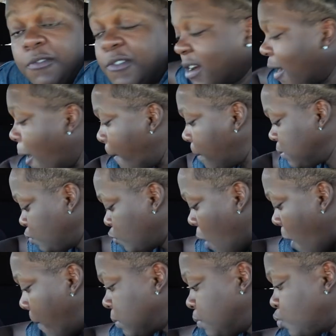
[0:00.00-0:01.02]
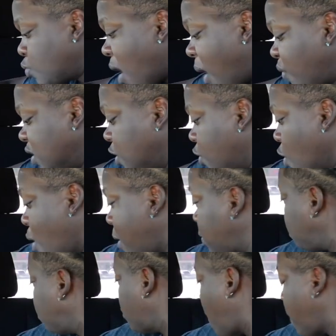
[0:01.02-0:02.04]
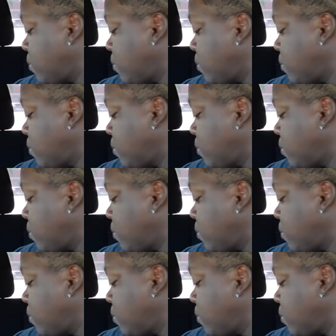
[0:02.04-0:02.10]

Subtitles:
I'm gonna do it.